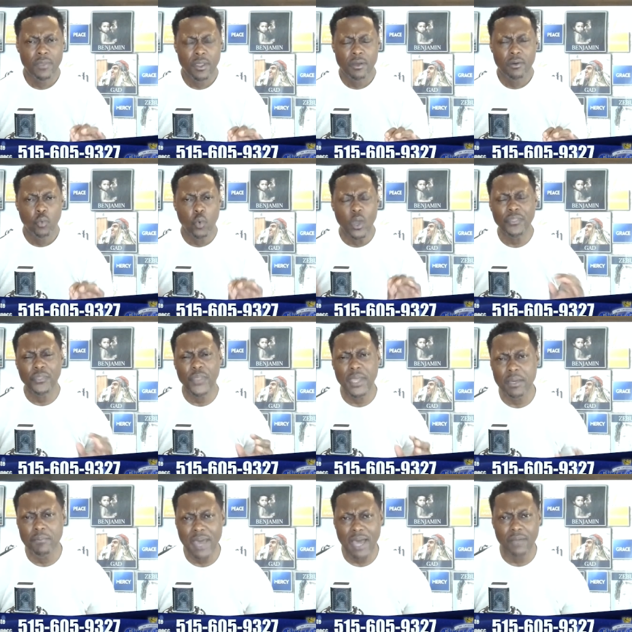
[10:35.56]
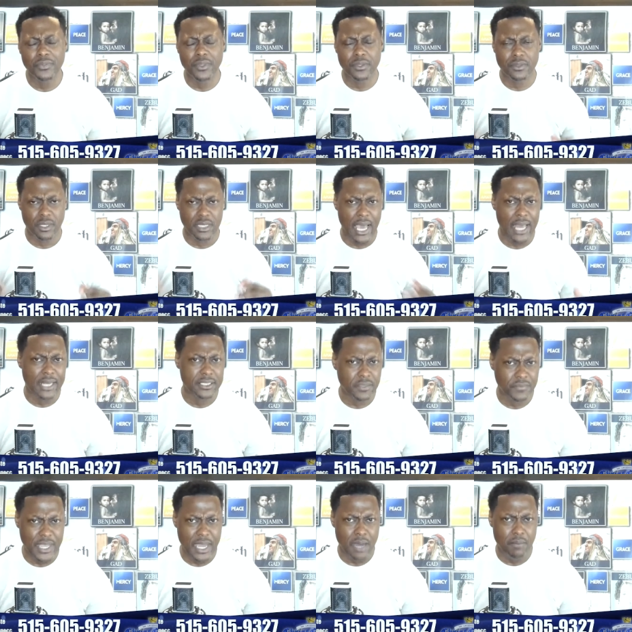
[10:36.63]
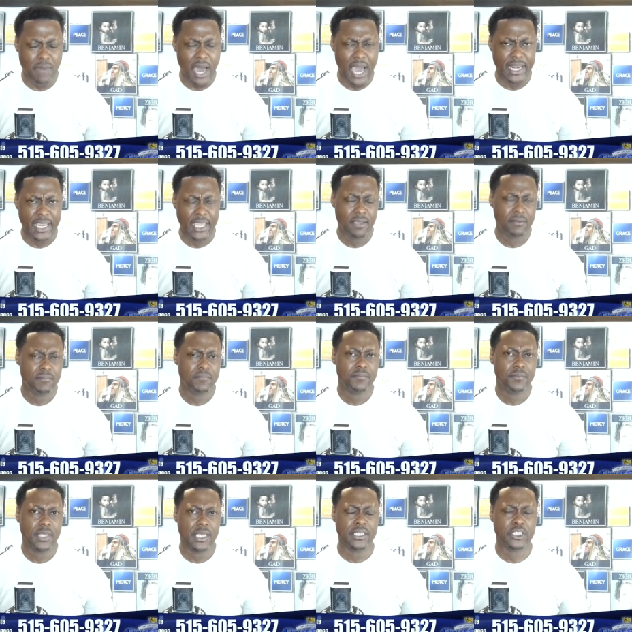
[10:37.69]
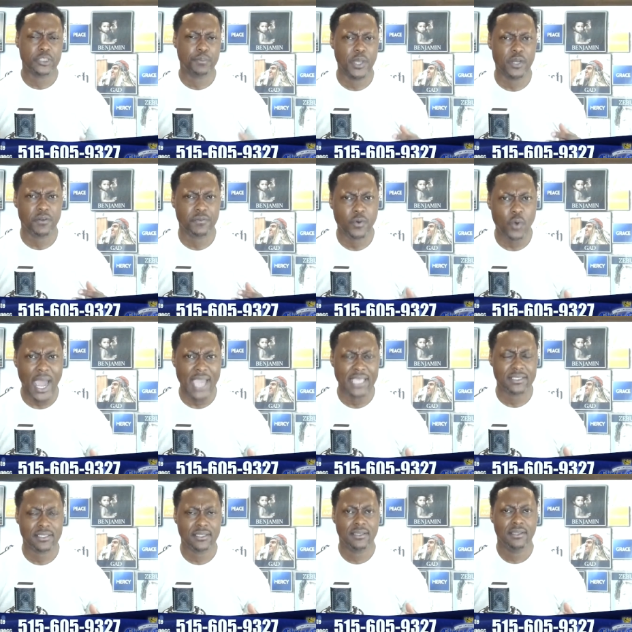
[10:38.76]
one thing about the knowledge of the Almighty and the Spirit of Christ,